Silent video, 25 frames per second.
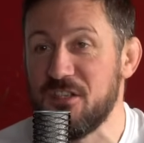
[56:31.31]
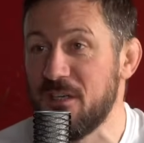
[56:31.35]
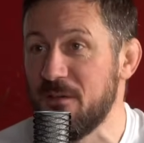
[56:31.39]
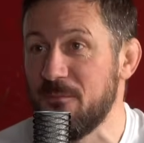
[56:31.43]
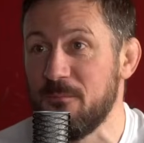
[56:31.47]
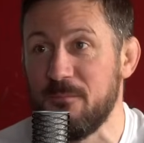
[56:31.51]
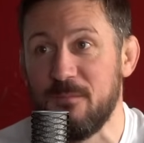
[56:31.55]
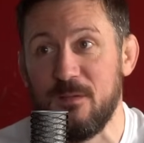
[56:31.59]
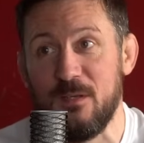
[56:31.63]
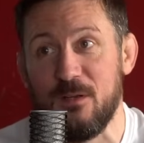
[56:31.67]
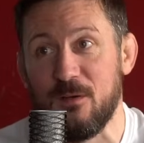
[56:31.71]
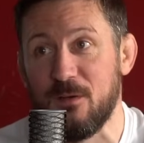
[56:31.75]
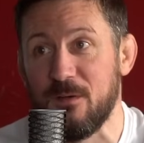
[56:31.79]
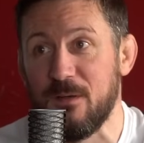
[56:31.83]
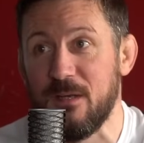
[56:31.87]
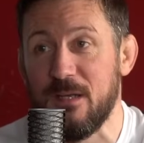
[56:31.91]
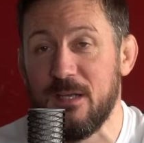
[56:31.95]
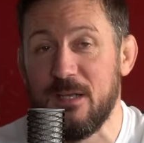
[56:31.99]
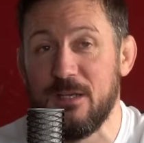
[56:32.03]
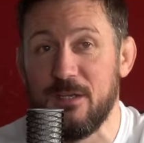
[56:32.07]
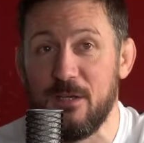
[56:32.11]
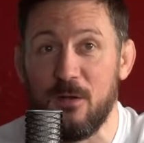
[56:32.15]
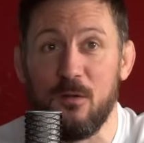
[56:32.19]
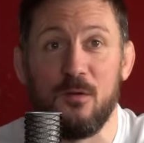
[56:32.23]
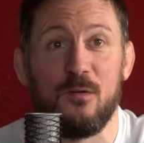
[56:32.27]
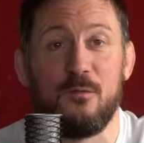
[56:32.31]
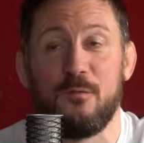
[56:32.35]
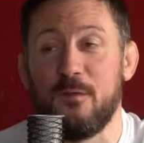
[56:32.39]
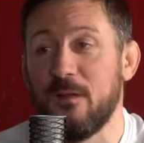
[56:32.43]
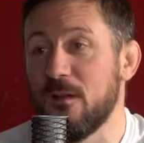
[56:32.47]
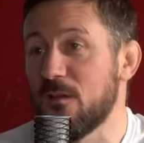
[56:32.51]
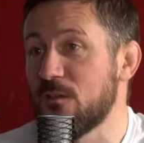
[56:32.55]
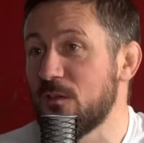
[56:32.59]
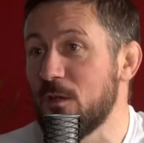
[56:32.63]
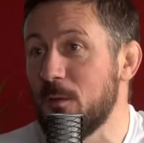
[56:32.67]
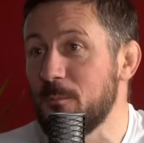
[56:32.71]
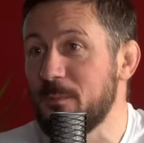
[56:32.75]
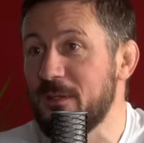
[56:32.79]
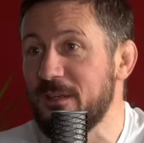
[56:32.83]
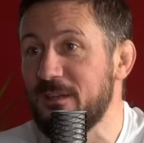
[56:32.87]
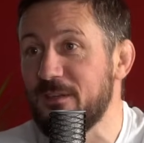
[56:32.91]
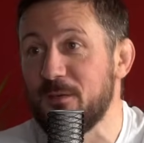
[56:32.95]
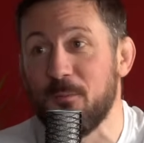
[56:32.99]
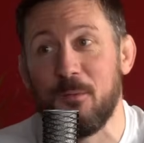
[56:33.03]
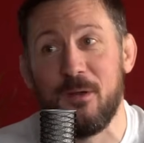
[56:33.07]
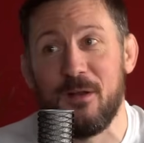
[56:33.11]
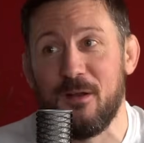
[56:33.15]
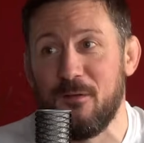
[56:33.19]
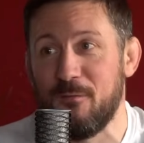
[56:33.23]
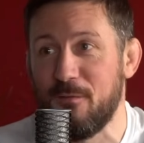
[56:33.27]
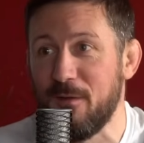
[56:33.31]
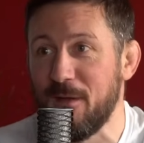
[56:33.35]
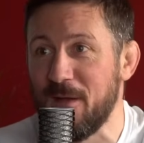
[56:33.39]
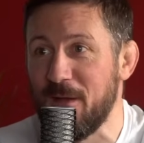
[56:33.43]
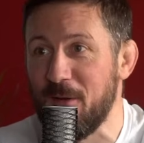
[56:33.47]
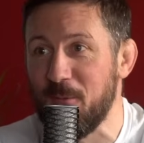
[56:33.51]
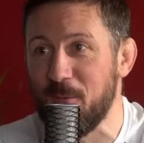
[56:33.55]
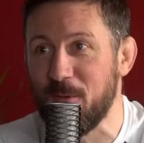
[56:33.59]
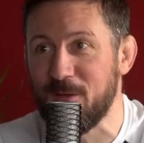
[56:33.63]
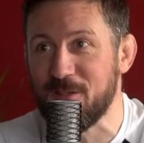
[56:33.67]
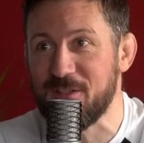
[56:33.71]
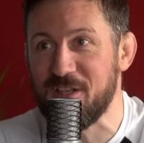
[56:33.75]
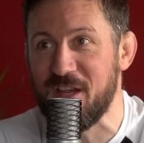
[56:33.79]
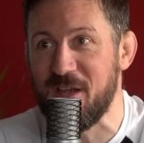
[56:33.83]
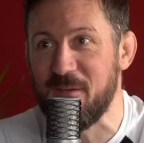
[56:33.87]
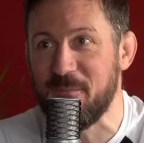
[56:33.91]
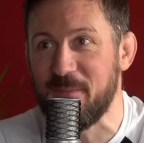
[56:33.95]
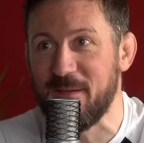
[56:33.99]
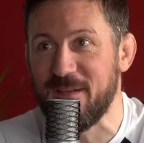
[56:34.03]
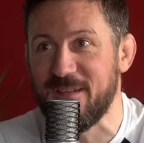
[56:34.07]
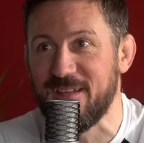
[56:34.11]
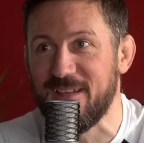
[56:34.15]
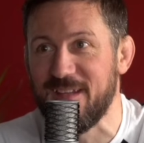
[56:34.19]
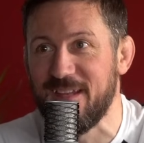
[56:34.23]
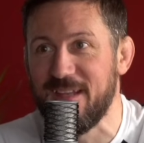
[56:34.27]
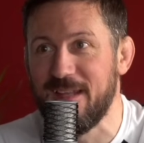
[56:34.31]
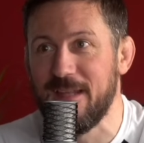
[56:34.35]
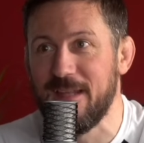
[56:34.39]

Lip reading: you're going to feel something, so why not feel like a world champion?